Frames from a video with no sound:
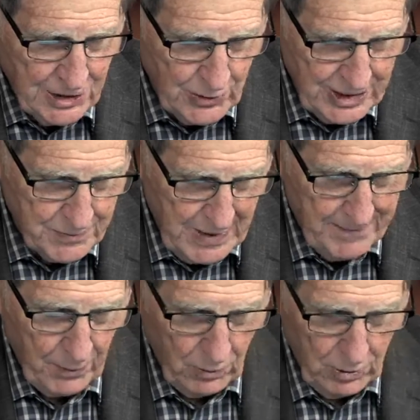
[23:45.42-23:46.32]
to his
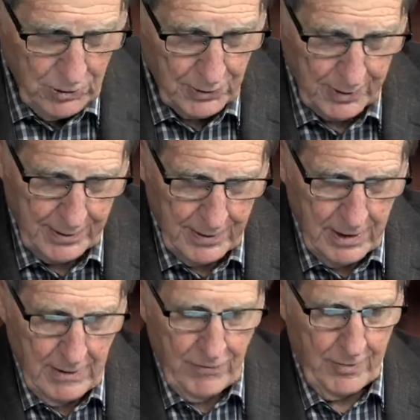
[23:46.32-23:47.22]
people, Look,
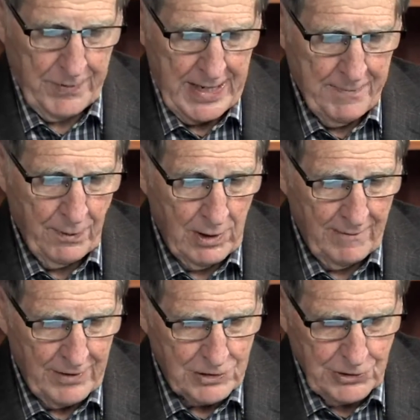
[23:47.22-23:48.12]
the people
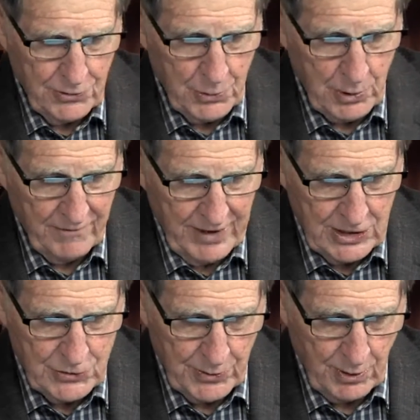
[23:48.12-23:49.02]
of the children of
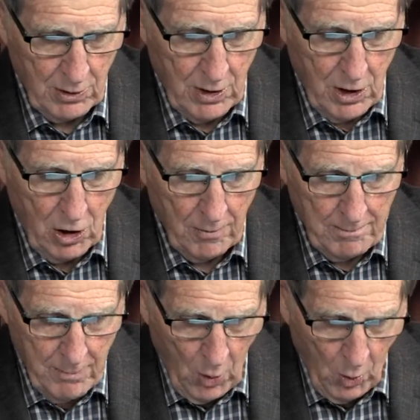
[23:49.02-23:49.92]
Israel are
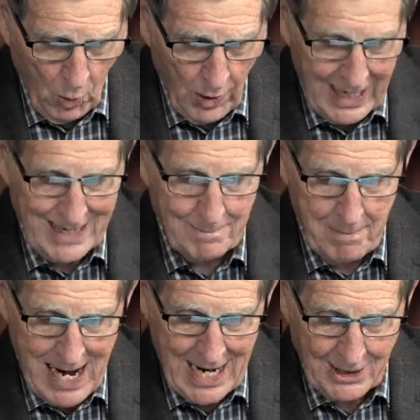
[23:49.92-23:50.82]
more and
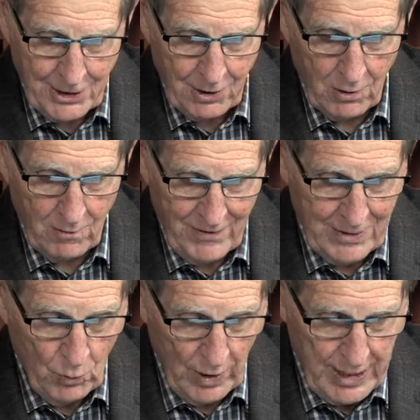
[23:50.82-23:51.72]
mightier
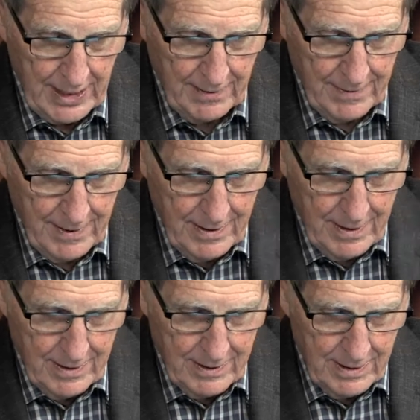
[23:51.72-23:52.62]
than we.
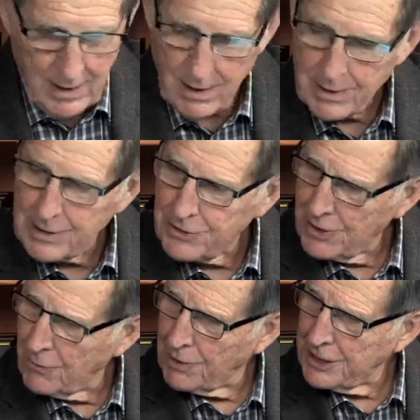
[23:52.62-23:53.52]
Now, did you
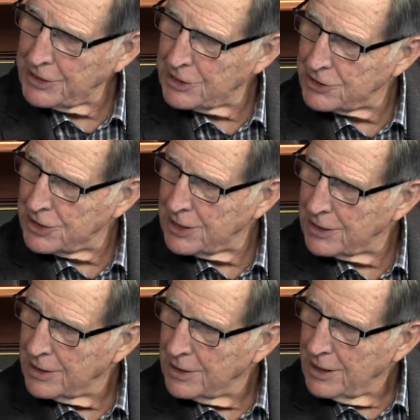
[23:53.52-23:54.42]
hear what he just said? I
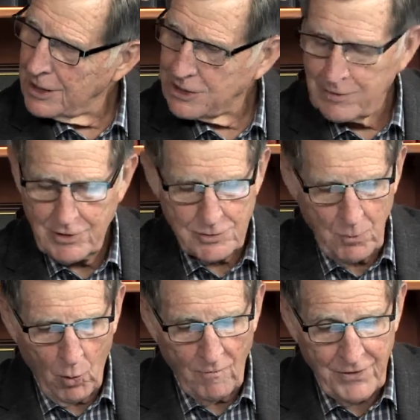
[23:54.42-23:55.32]
did. He said, There's that.
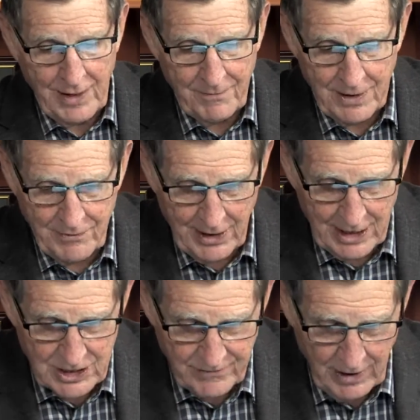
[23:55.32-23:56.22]
more of them than there
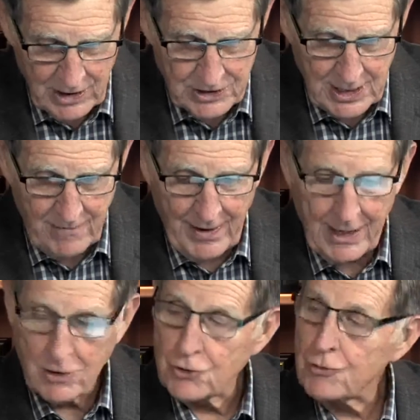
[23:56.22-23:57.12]
is of us, and they
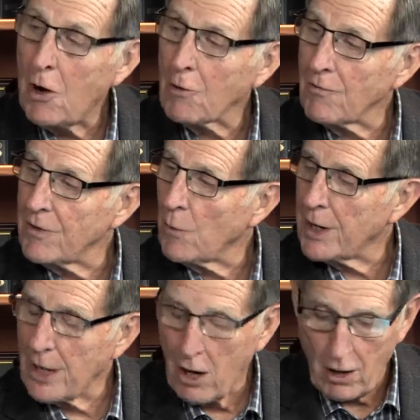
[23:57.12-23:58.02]
are stronger yeah,
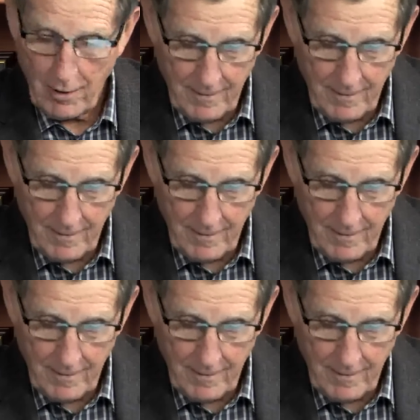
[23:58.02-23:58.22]
than we are. That's